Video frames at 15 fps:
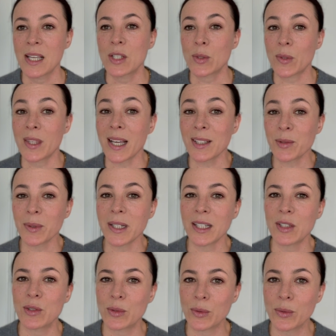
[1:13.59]
So that's what
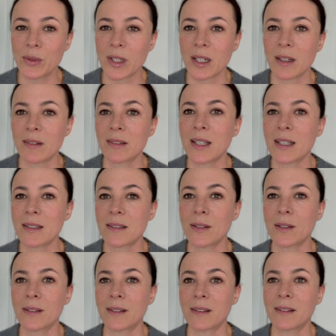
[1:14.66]
I do now. That's
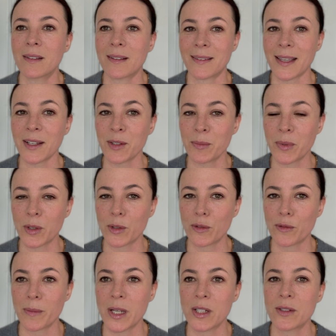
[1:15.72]
the second part
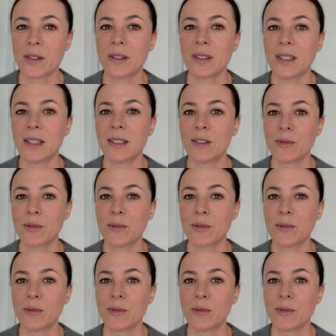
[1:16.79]
of my journey.